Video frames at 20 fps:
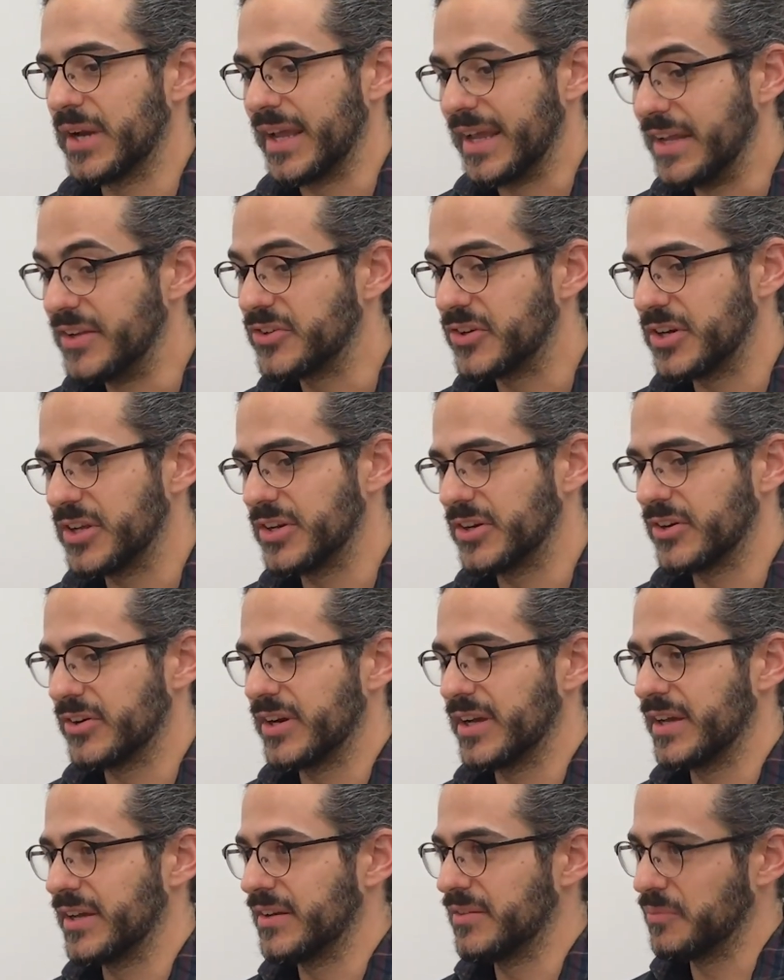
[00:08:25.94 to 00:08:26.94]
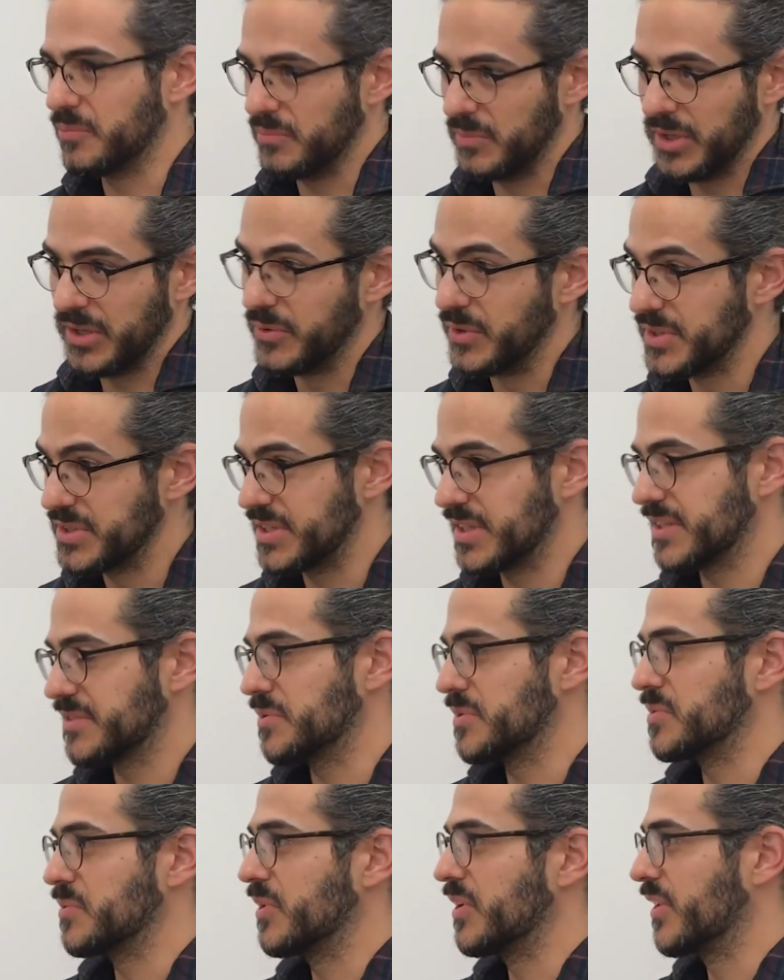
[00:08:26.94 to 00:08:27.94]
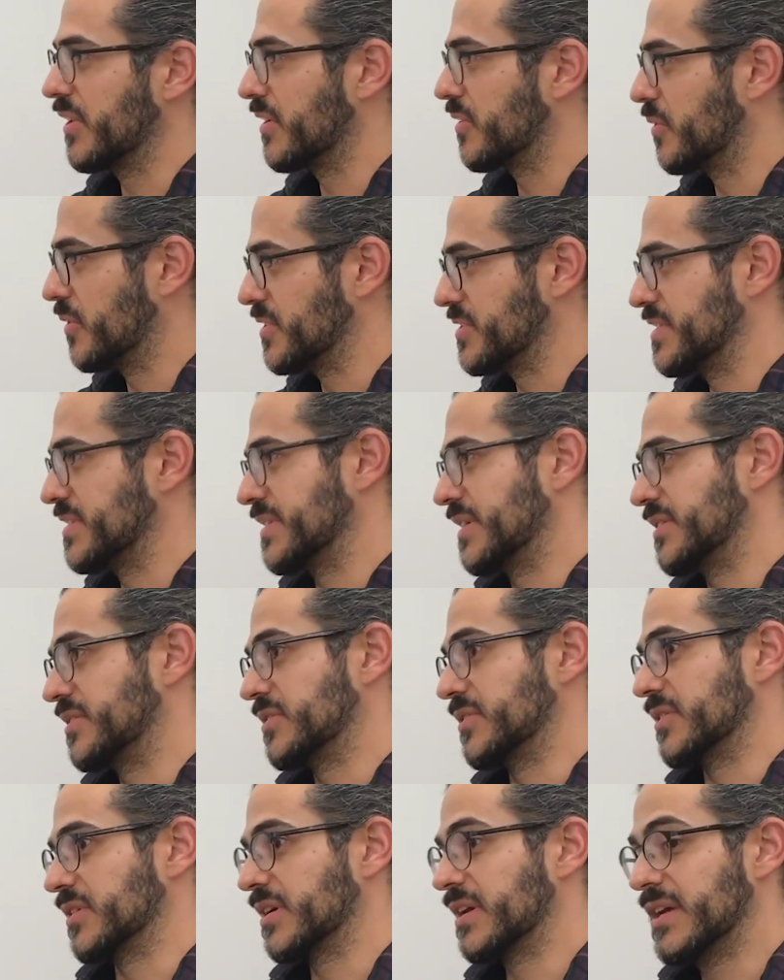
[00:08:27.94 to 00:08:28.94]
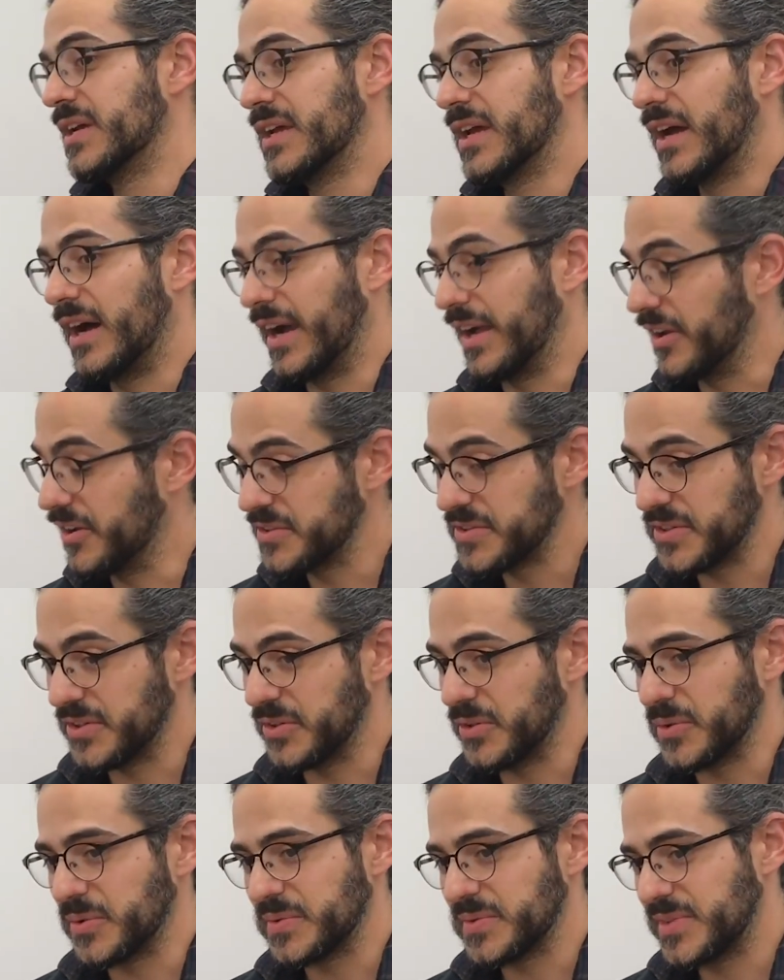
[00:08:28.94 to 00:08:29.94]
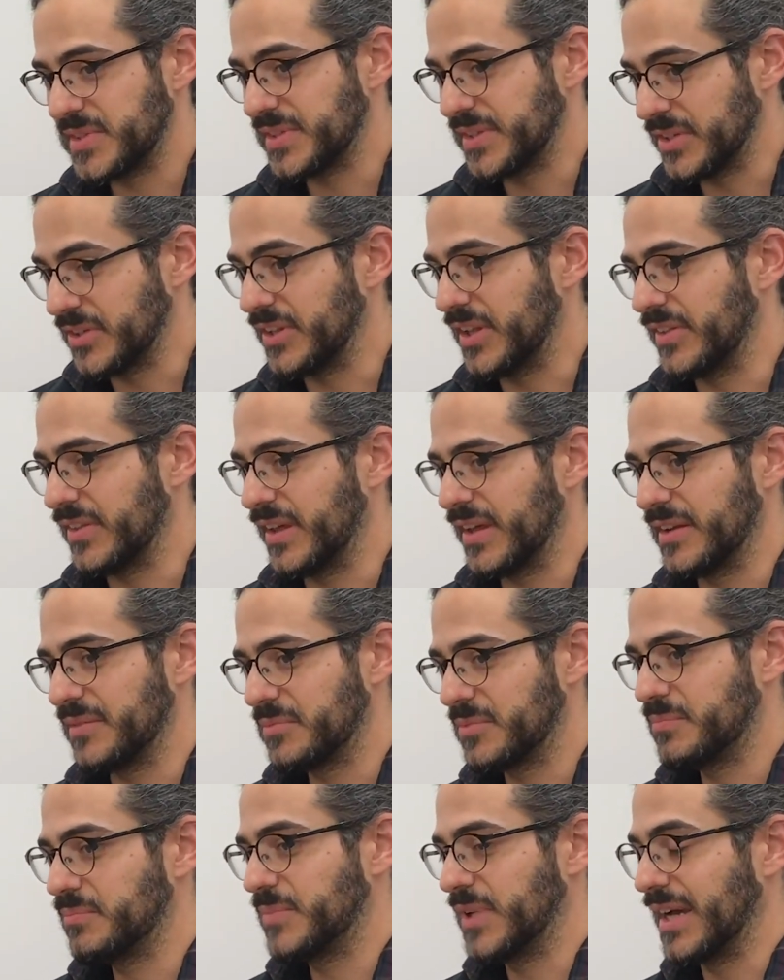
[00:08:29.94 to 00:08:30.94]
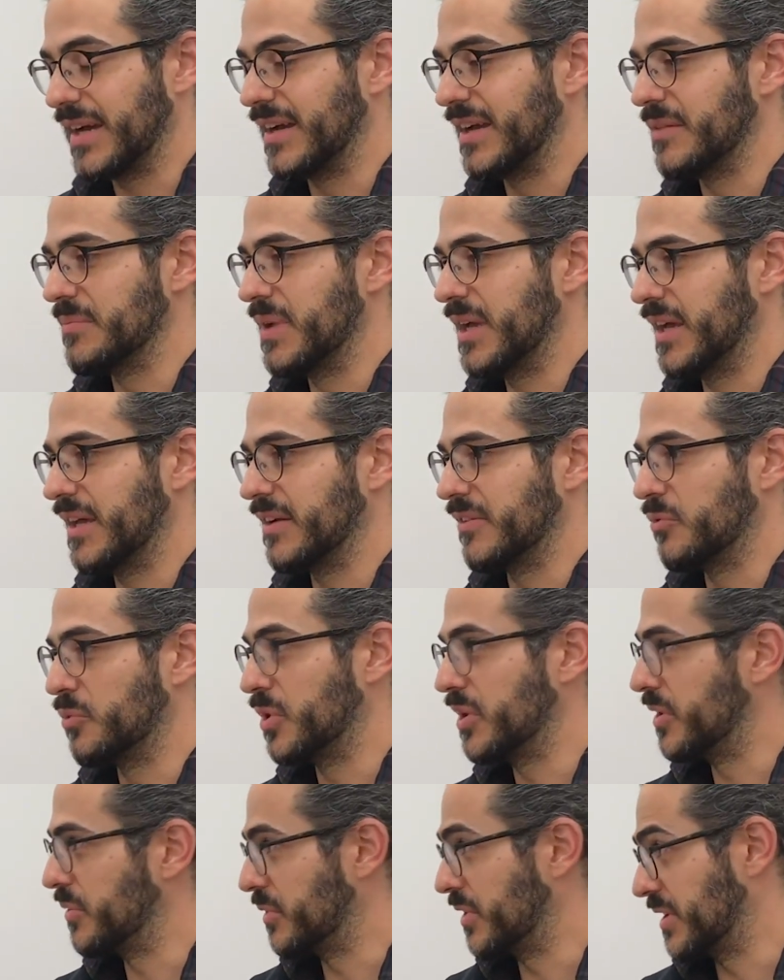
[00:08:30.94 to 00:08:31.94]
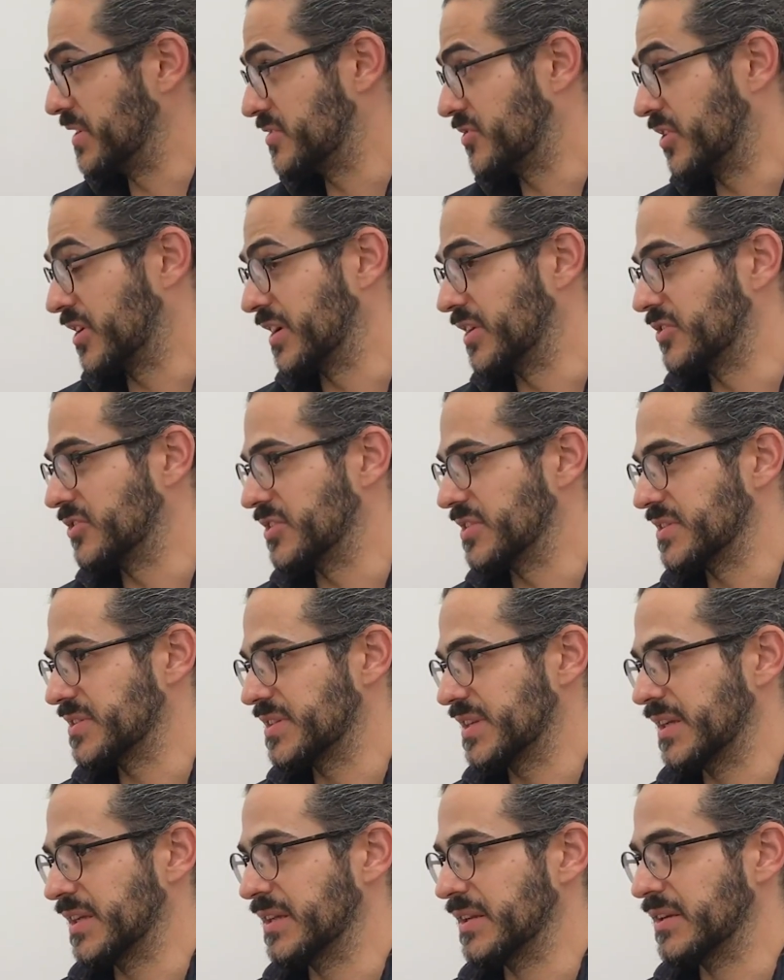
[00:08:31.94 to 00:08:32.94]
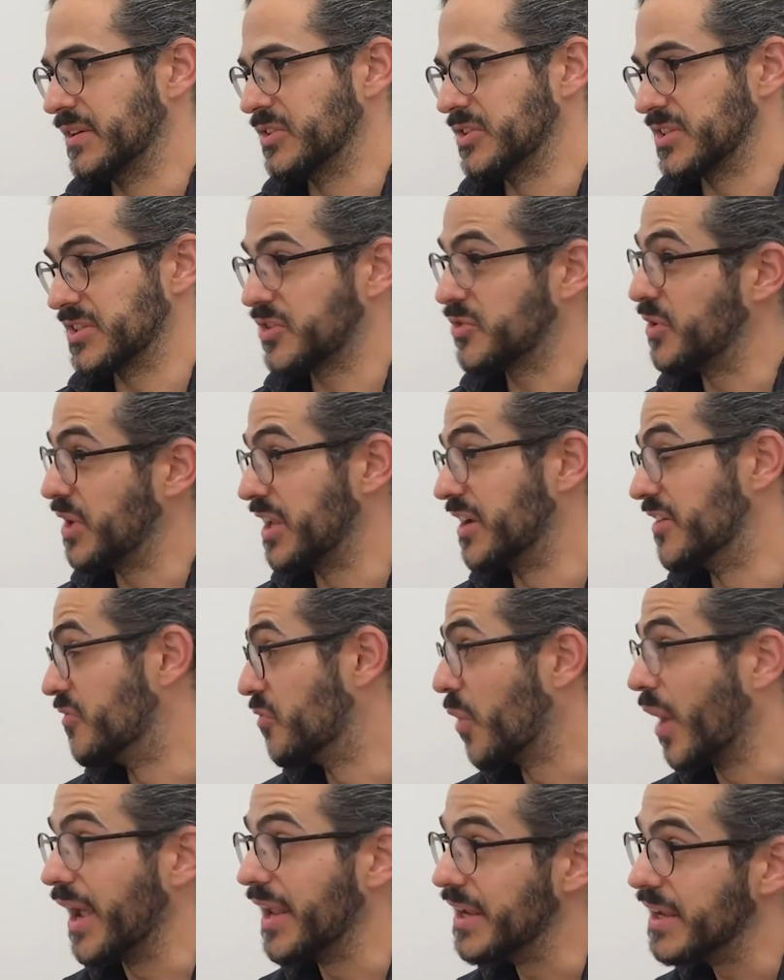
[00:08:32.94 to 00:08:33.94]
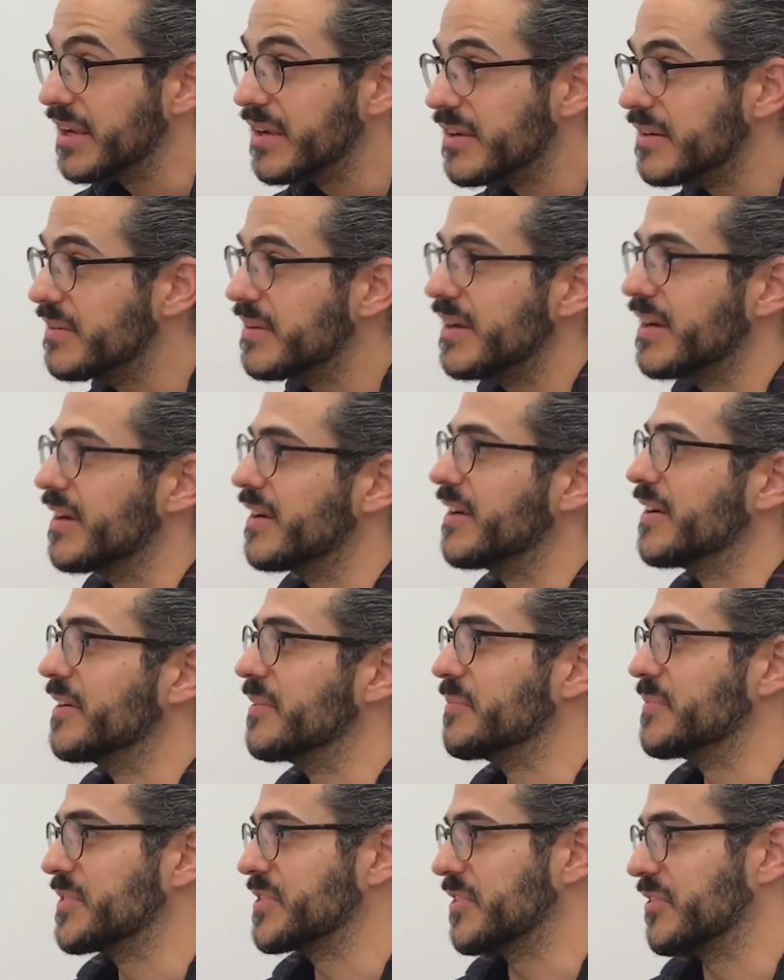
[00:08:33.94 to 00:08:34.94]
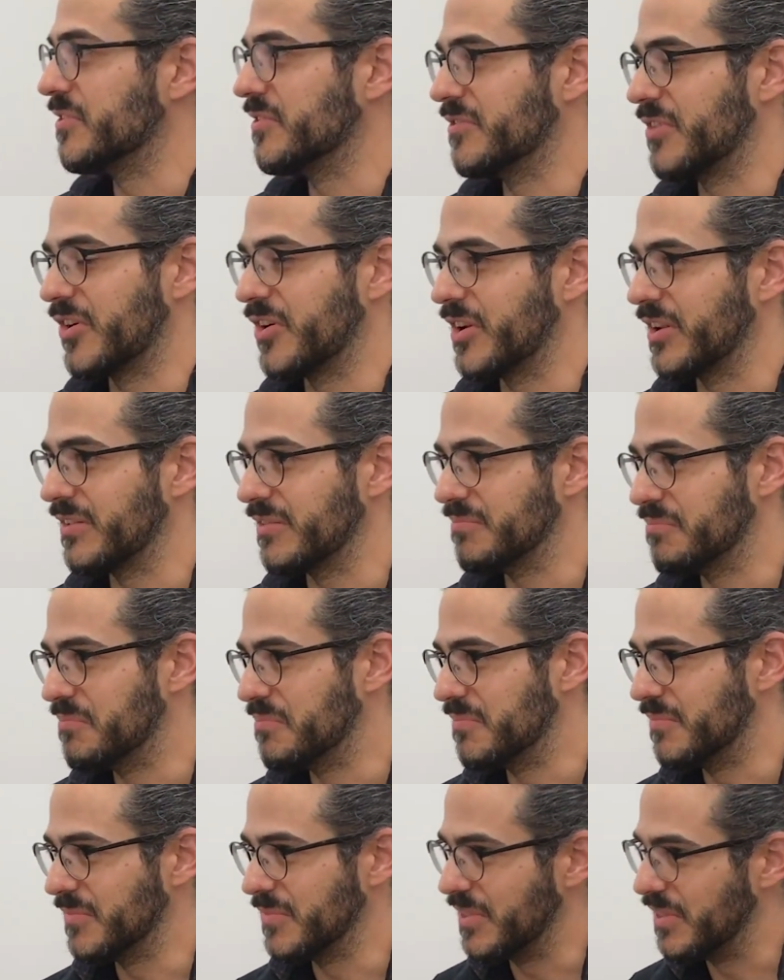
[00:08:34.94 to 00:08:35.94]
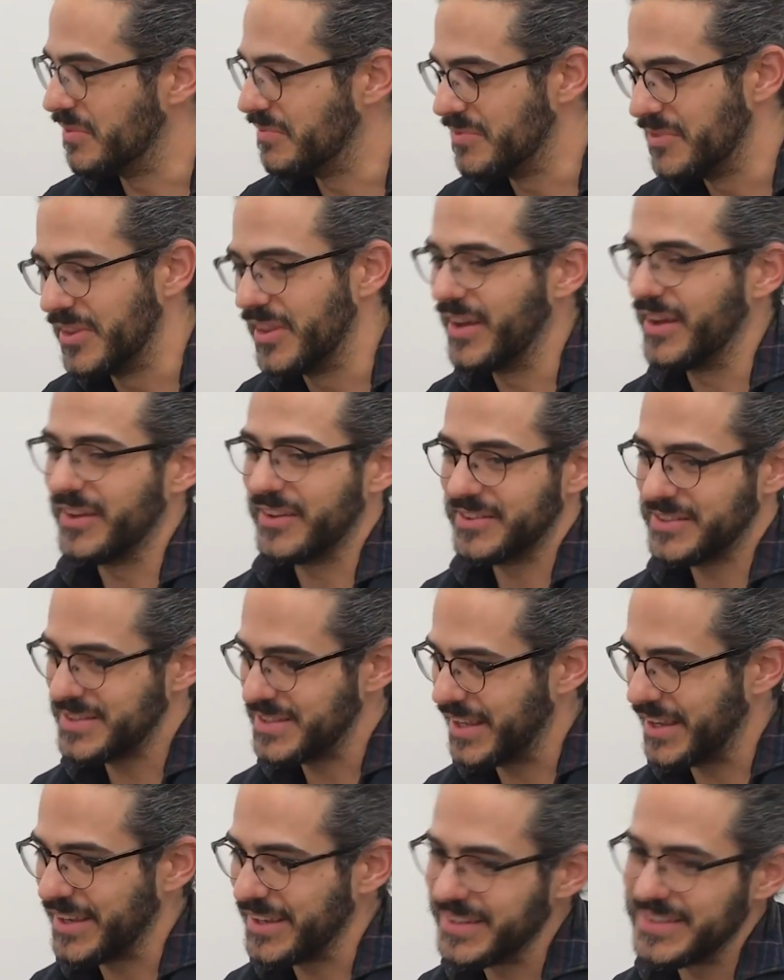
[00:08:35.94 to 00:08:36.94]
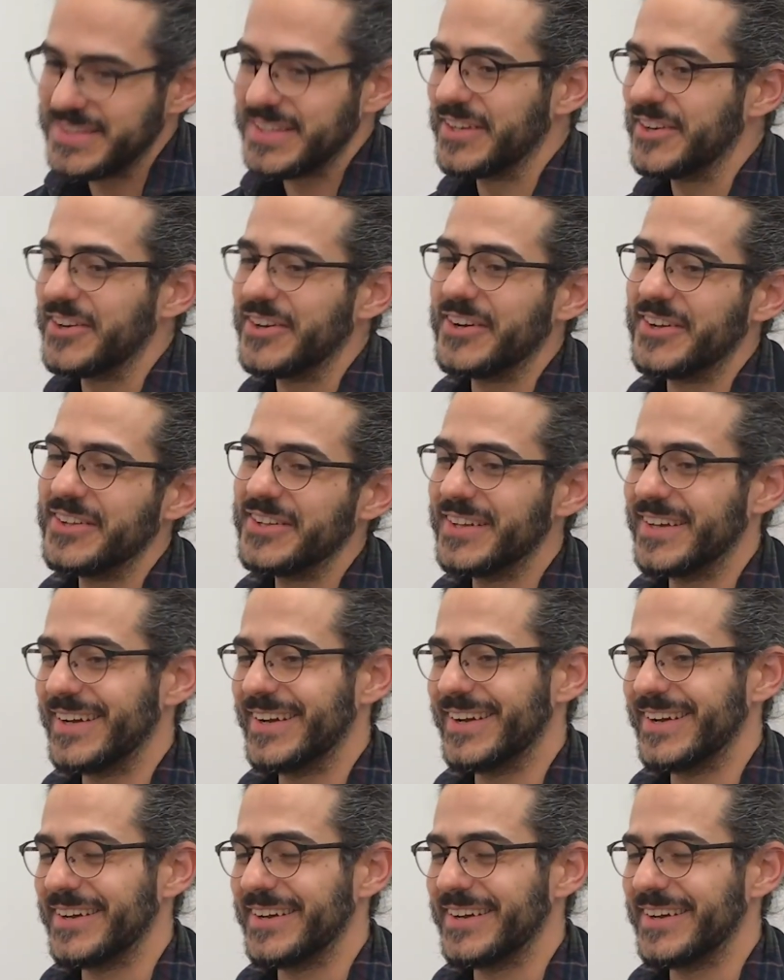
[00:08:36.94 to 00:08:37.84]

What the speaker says: when I entered undergrad, linguistics was one of the courses I took. I also still at that time had a really, really strong interest in just creative writing, so very not science at all.